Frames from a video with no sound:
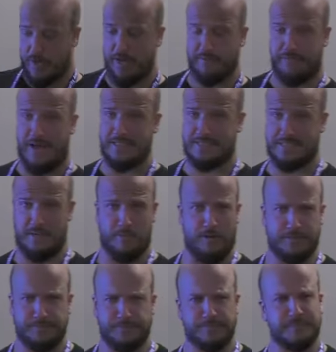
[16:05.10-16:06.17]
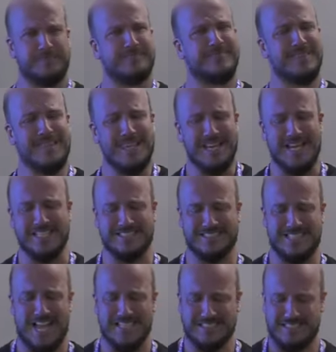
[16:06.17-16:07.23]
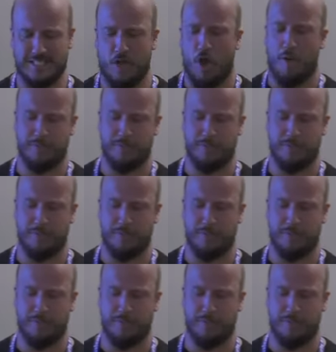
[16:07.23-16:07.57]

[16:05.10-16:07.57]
you can find someone accessing